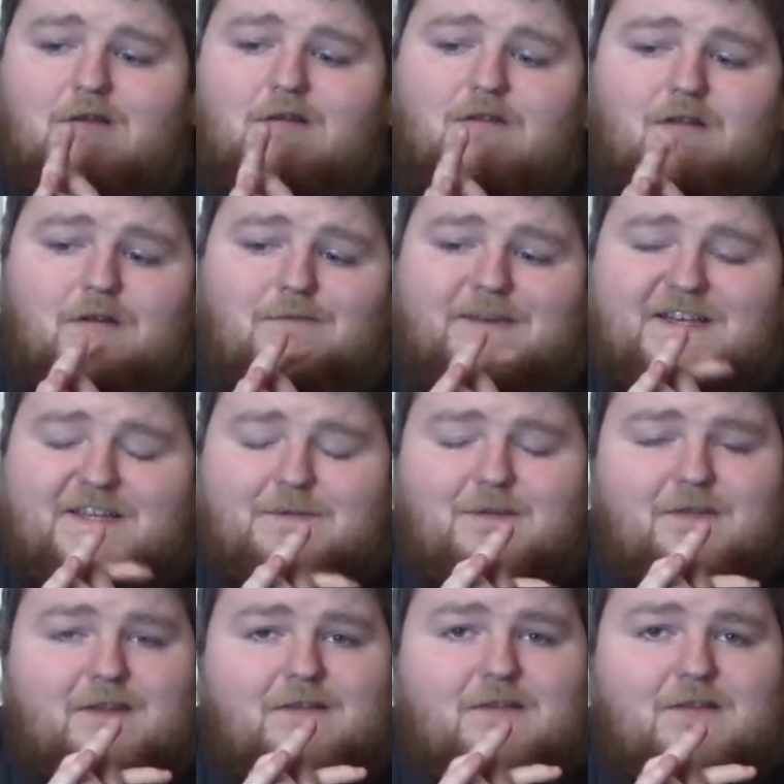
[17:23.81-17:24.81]
well, it makes me
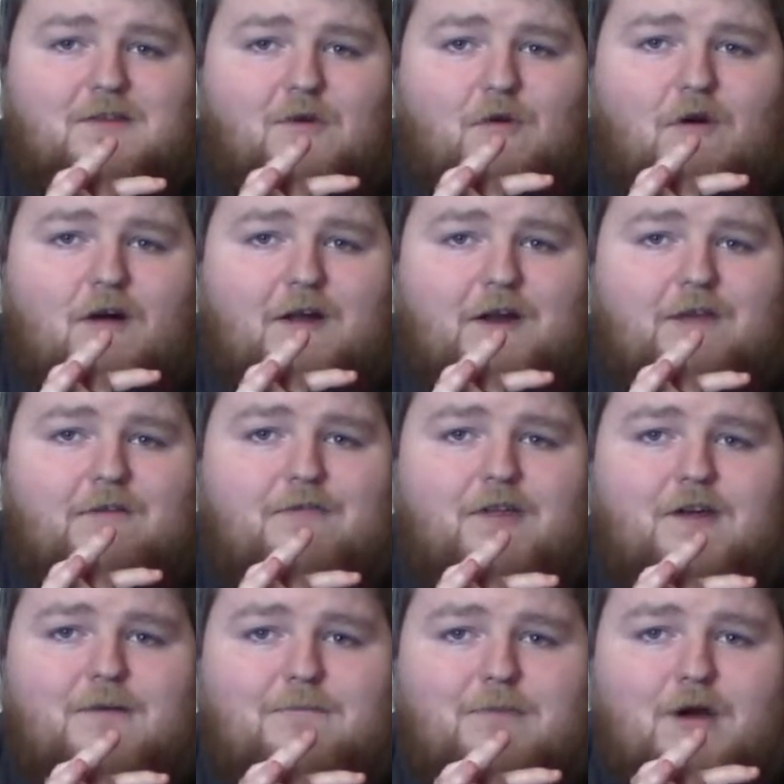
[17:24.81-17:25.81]
think that the quality of
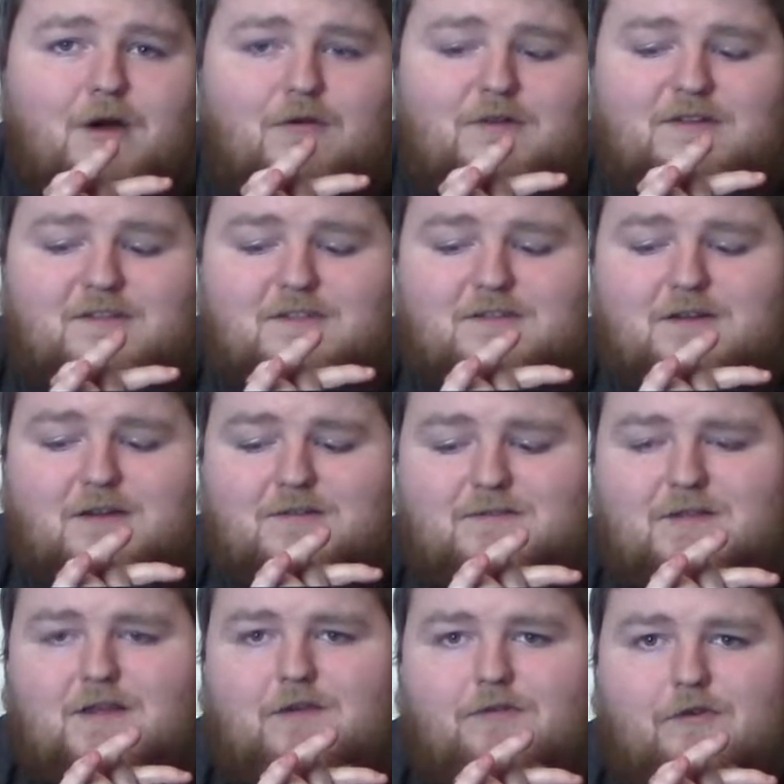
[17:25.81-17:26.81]
the components is not
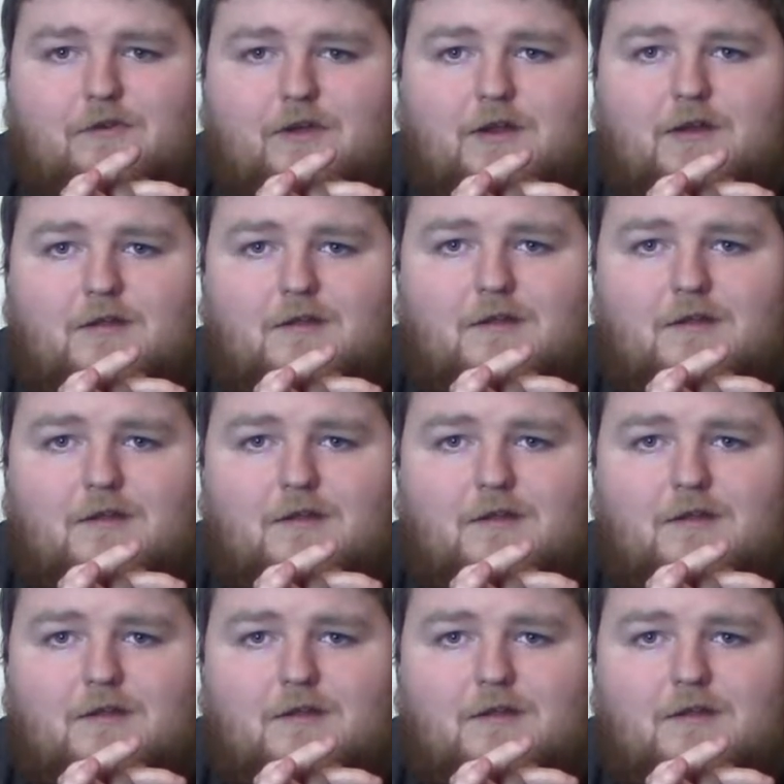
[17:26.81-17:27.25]
that great.